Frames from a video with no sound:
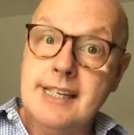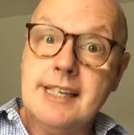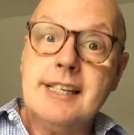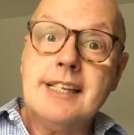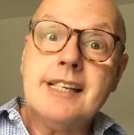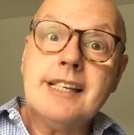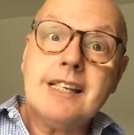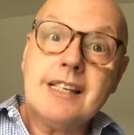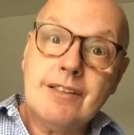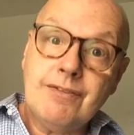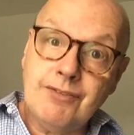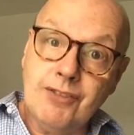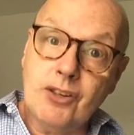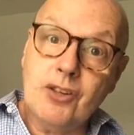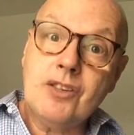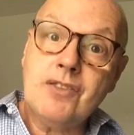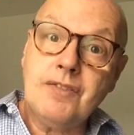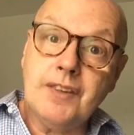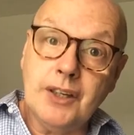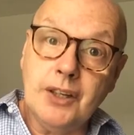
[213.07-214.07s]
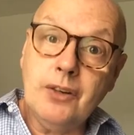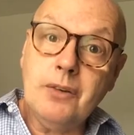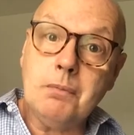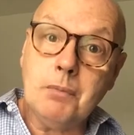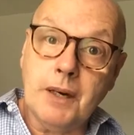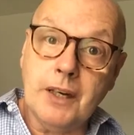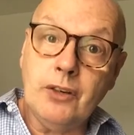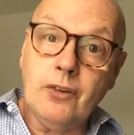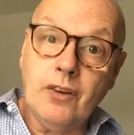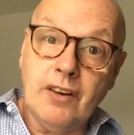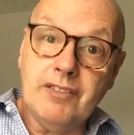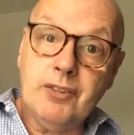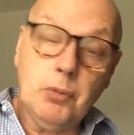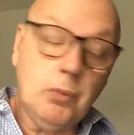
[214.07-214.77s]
this is the first video of mine you're ever